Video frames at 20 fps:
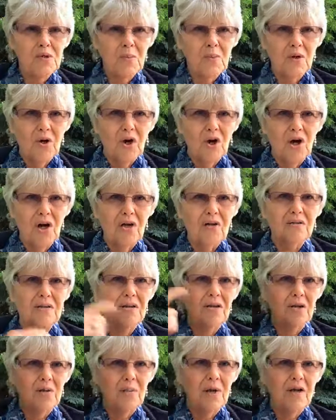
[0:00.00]
with our heart, then
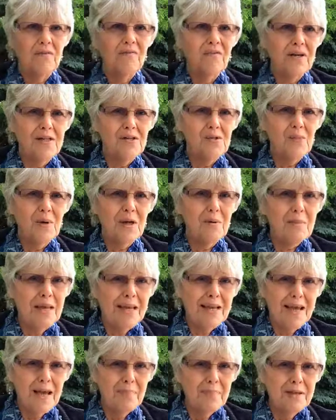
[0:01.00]
our mind finds a way to make
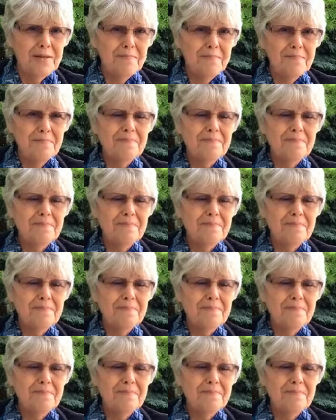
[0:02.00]
it happen.